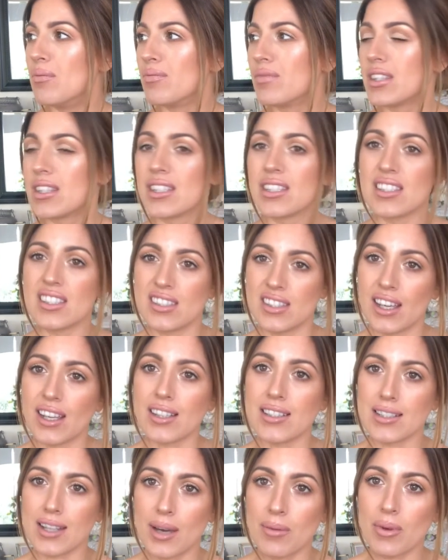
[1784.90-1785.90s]
This is the
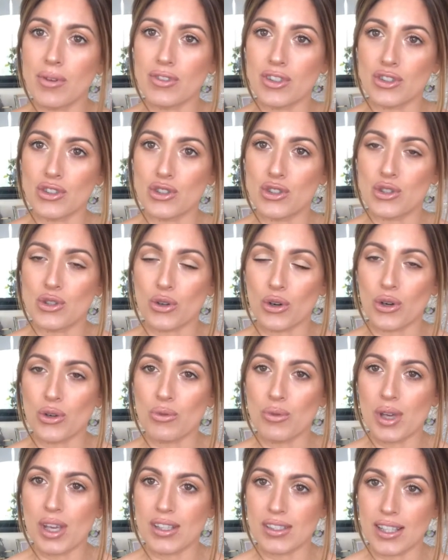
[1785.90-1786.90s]
second time I've done a tutorial
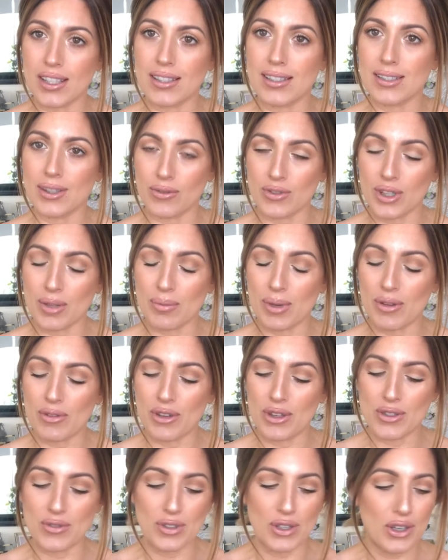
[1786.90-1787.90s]
because I stuffed up my
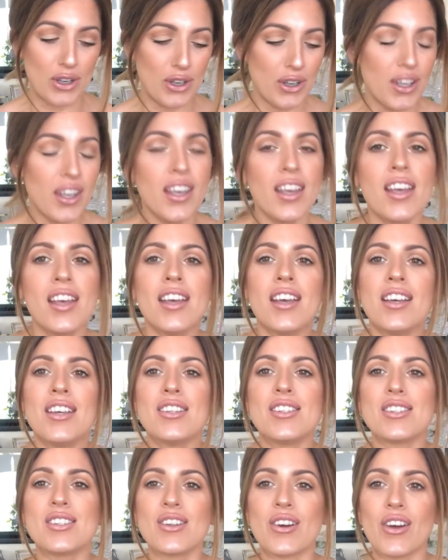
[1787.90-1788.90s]
first video.
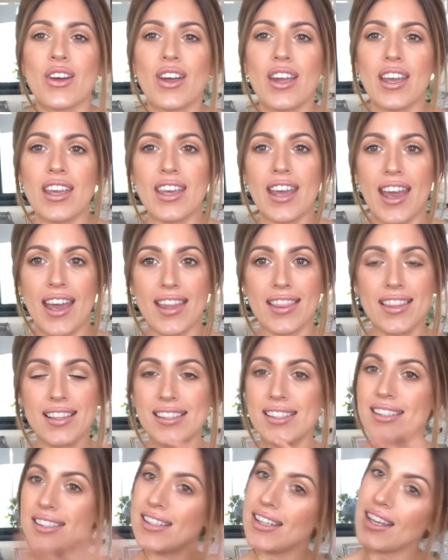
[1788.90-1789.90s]
So yeah,
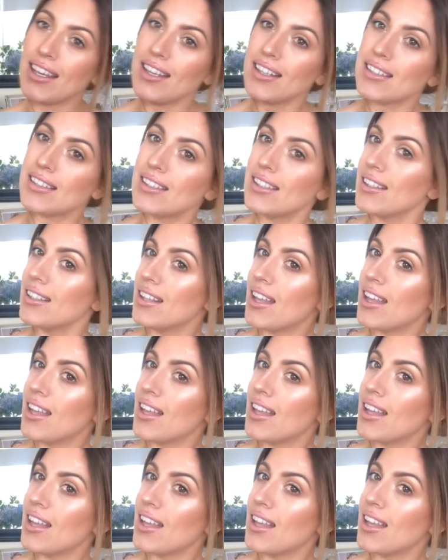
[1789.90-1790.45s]
this is it.